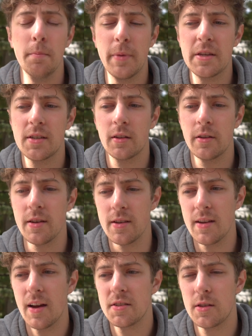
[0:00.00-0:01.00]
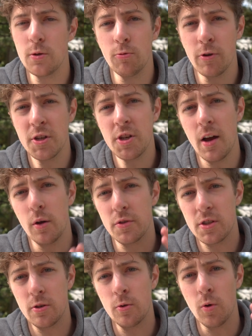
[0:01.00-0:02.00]
Basically, he had to reach out
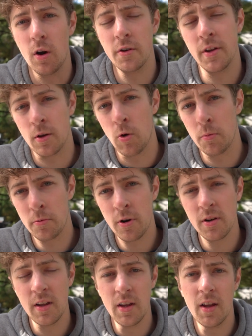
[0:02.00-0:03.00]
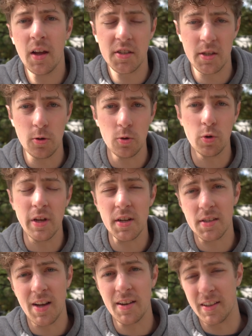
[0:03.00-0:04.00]
to Hyundai Corporate to get
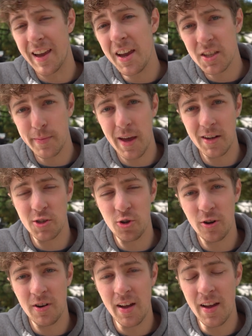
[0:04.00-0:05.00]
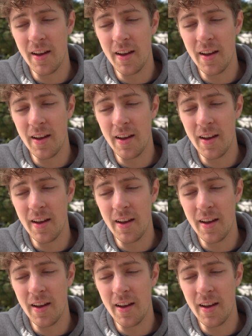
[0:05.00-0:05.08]
assigned a case manager.